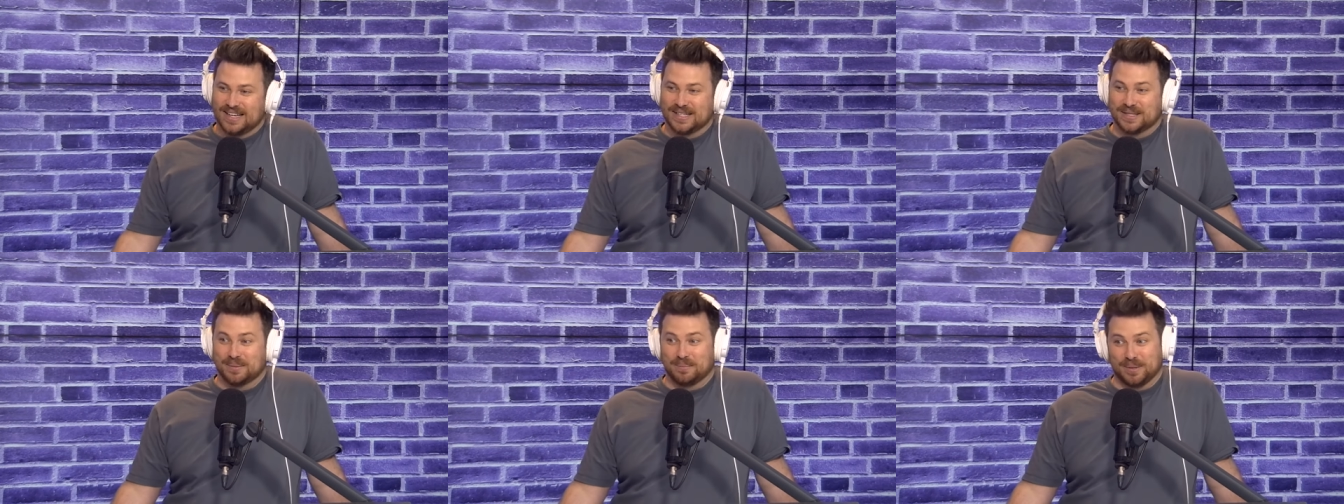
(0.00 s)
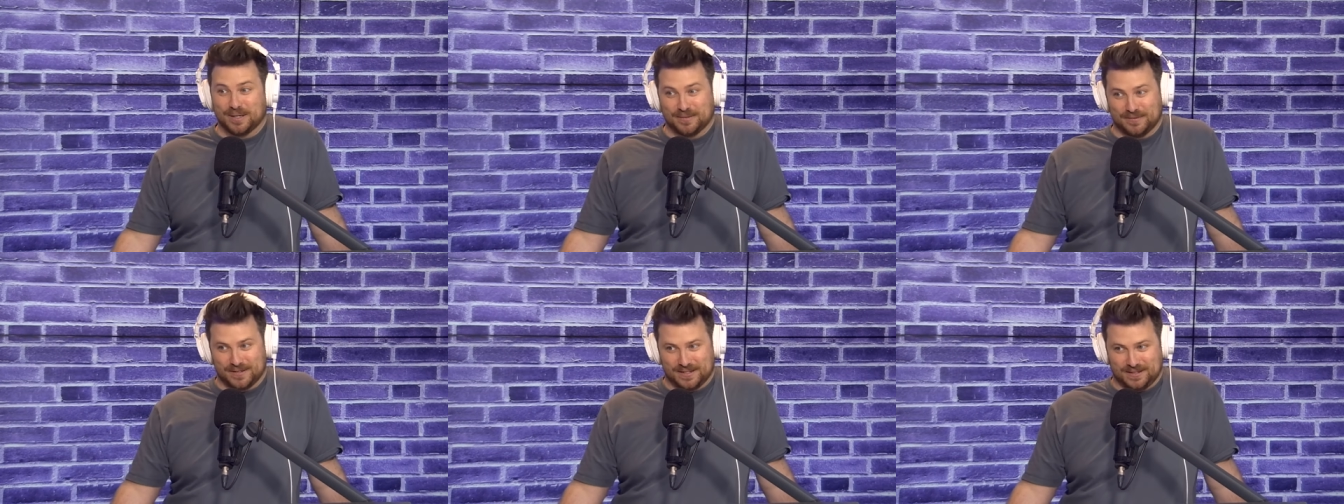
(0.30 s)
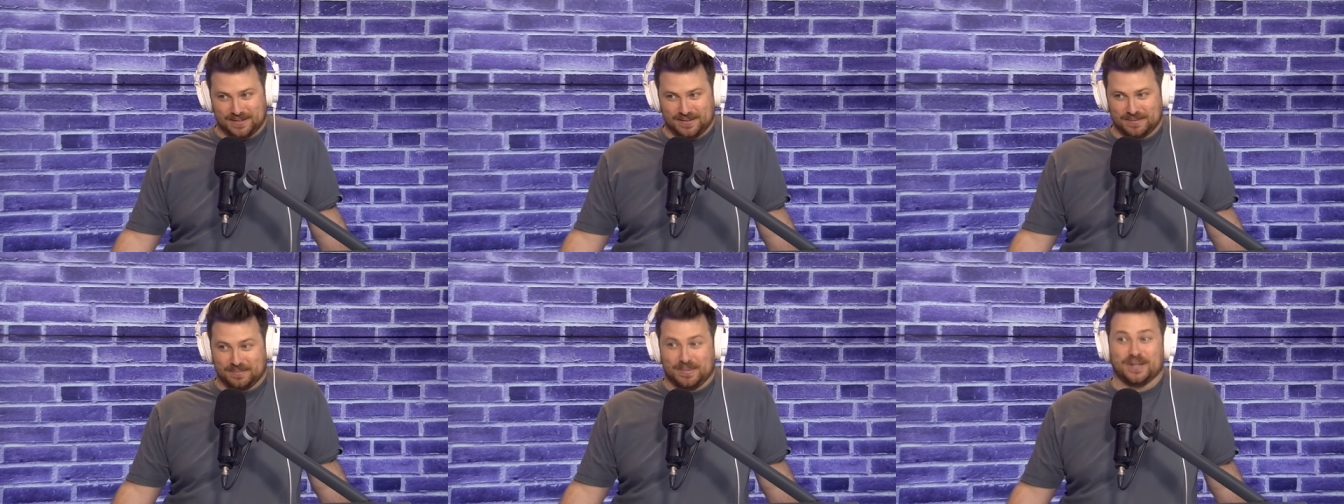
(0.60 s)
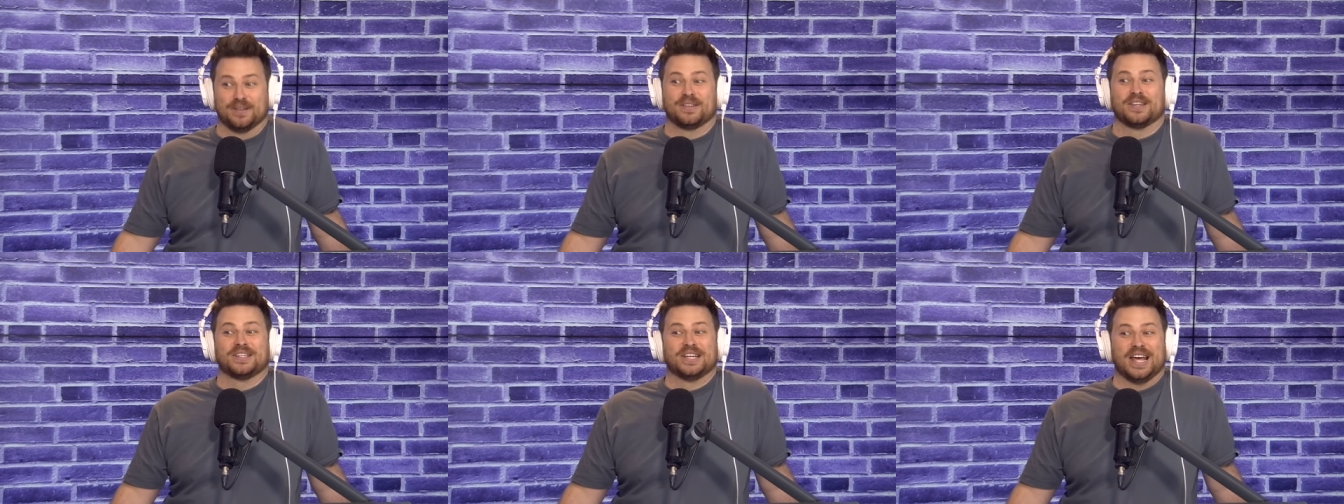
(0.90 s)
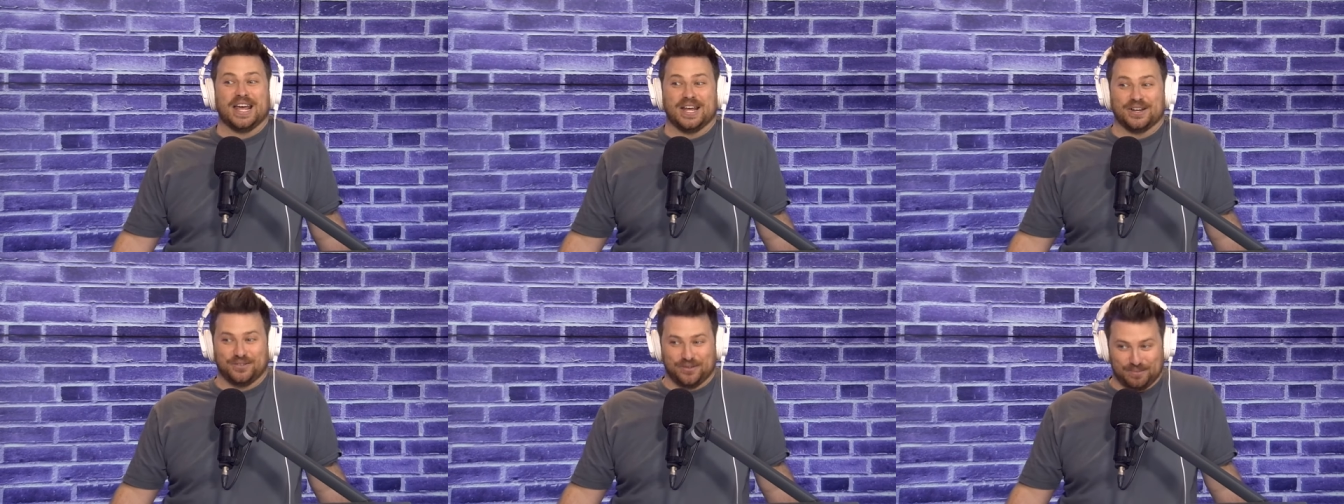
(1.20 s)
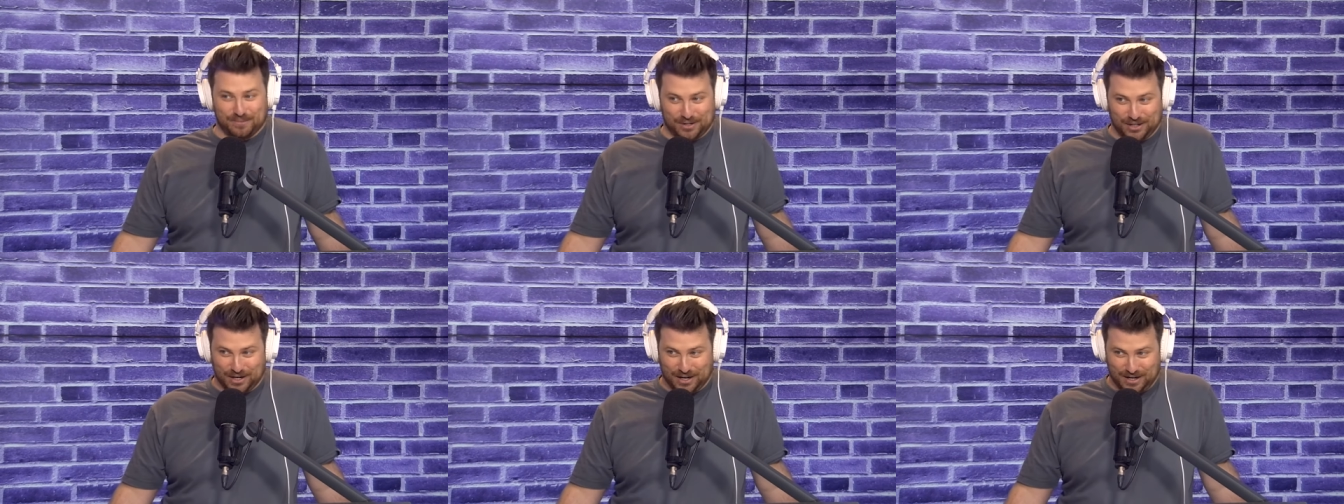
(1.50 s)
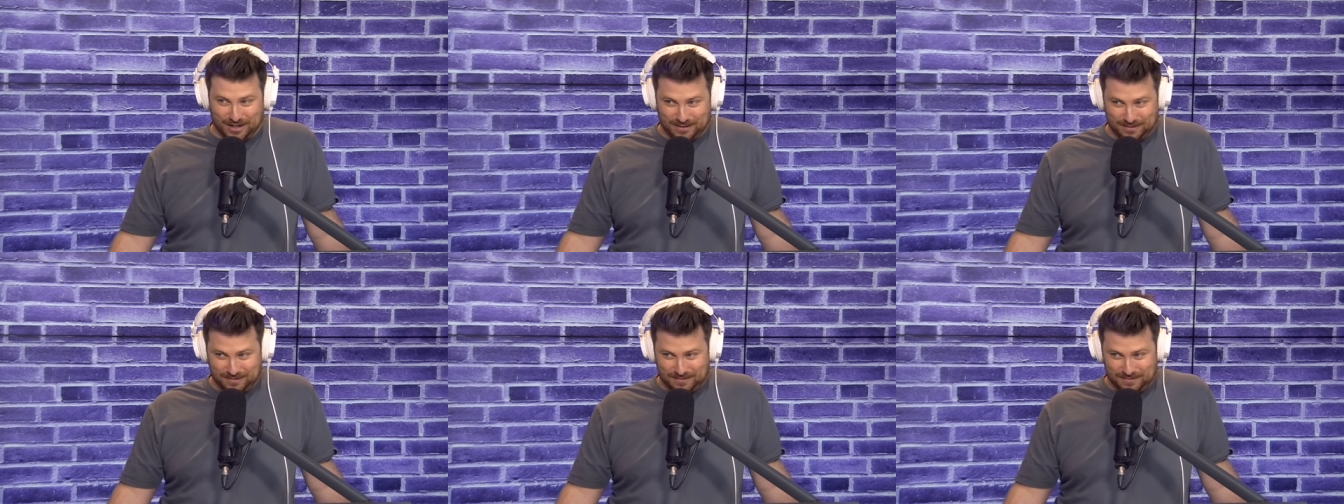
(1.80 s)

is a bit of a bit of the tantrum child.